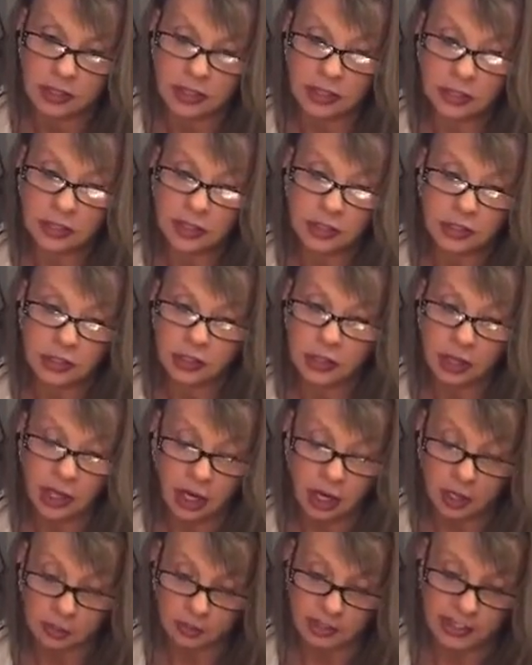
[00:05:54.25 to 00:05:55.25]
There is,
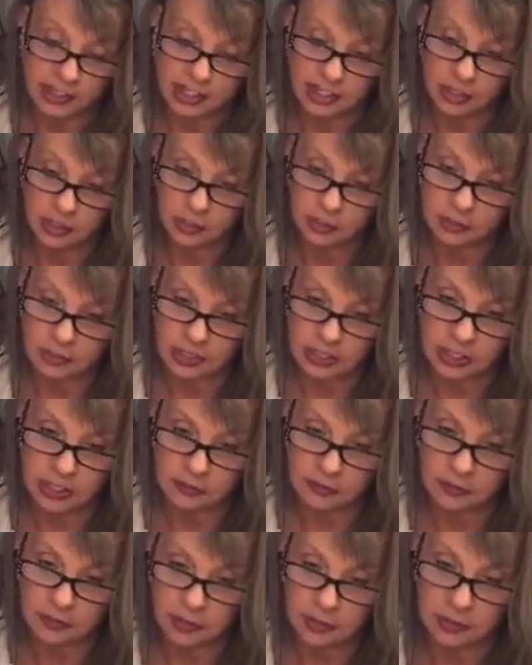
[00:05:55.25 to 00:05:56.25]
I'm going to tell you right
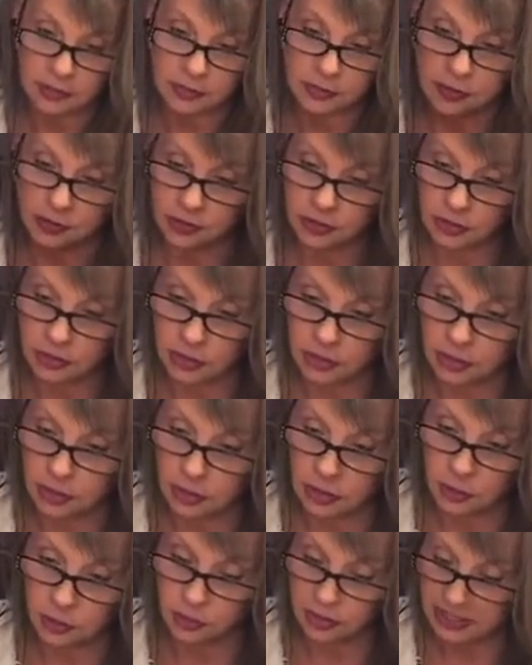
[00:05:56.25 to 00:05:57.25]
now, Virgo, there is
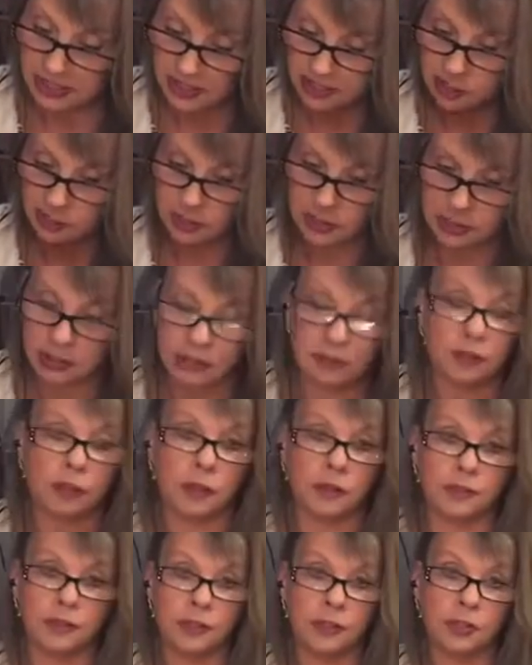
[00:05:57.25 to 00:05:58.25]
no possibility
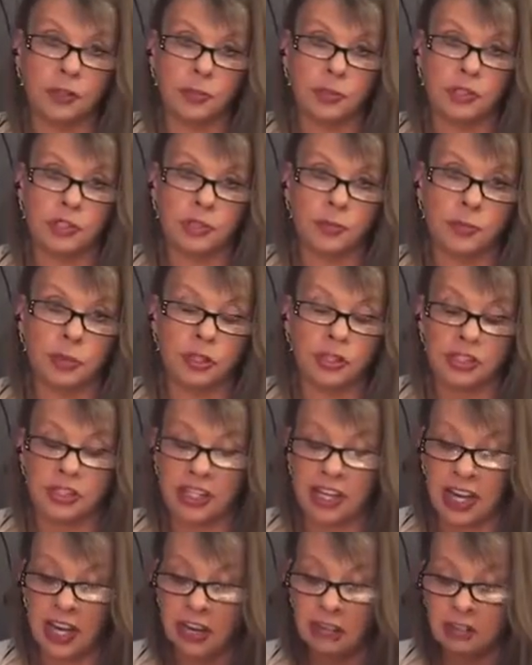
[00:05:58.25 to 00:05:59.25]
for a future with this
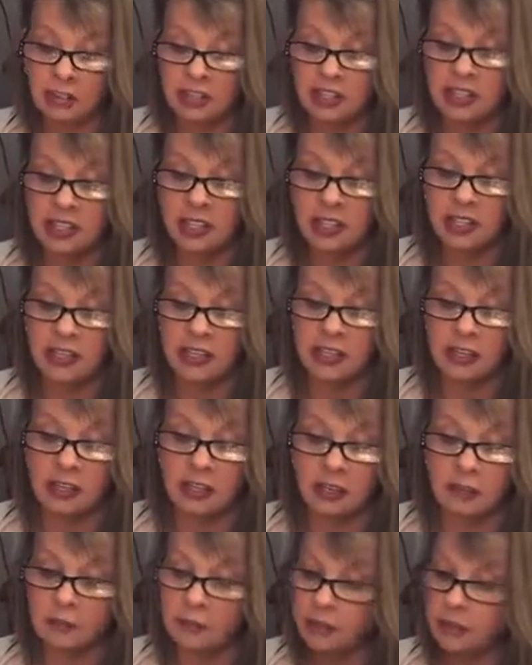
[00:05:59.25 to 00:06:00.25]
person outside
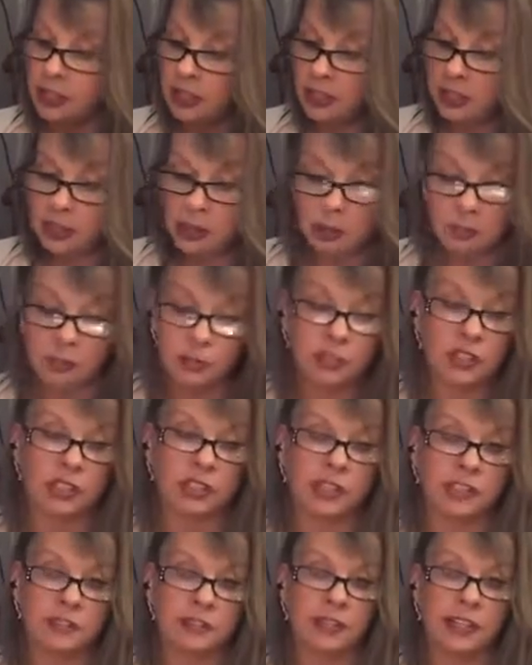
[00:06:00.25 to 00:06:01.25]
of
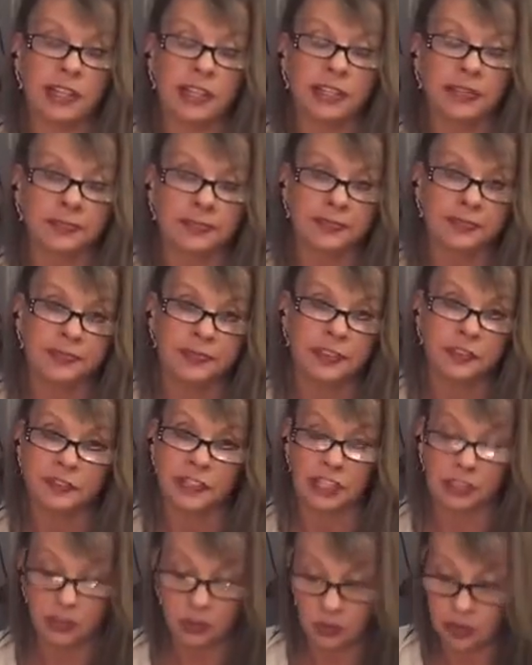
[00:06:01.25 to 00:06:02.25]
just a fling. If
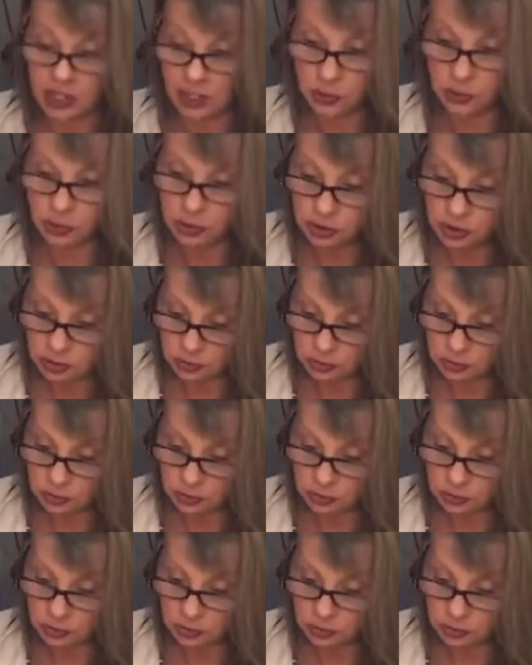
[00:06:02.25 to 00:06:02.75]
that's okay with